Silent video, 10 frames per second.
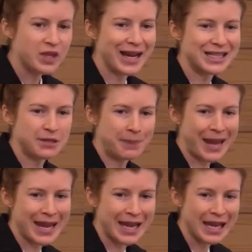They
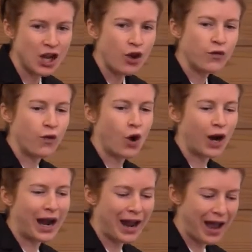speak
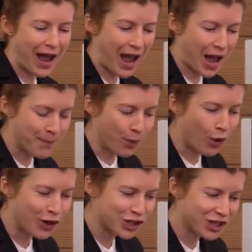for a
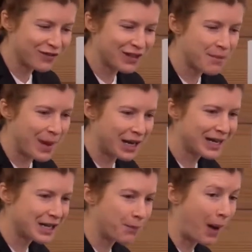portion of the
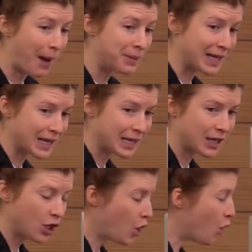American public
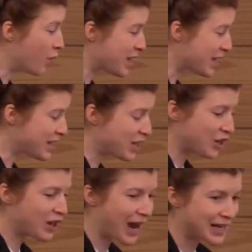within the
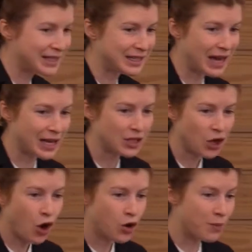United States
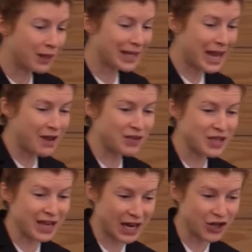who believe
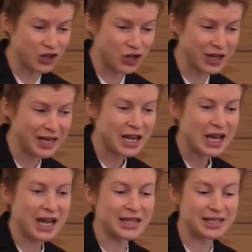that their country
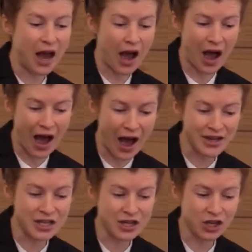is
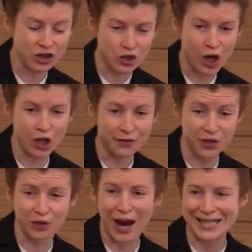under the control of
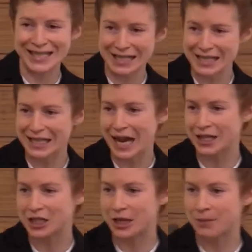a rising
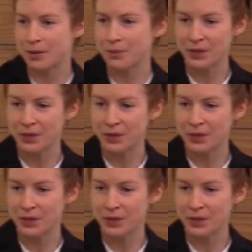dictatorship.